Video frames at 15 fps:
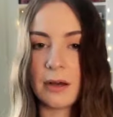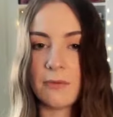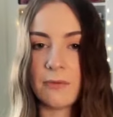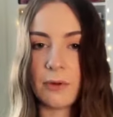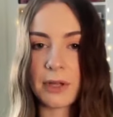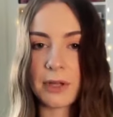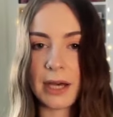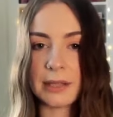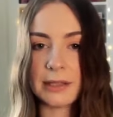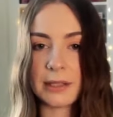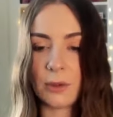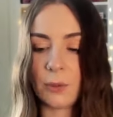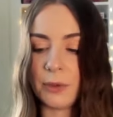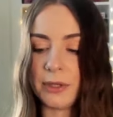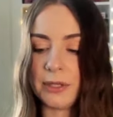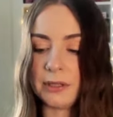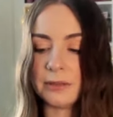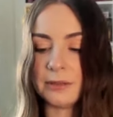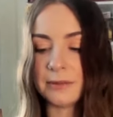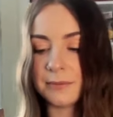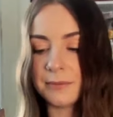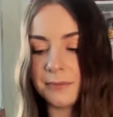Volcanic Queen,
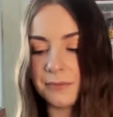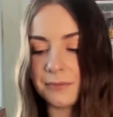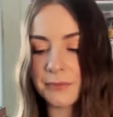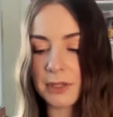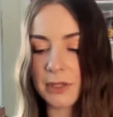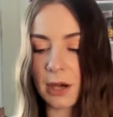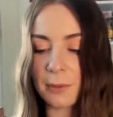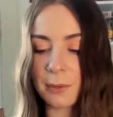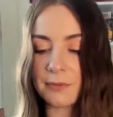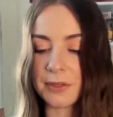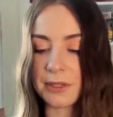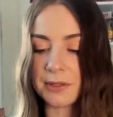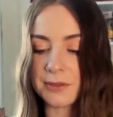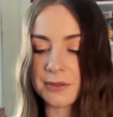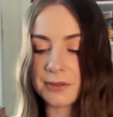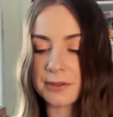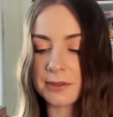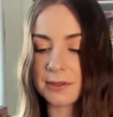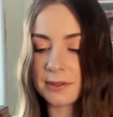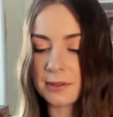Cup of Ace,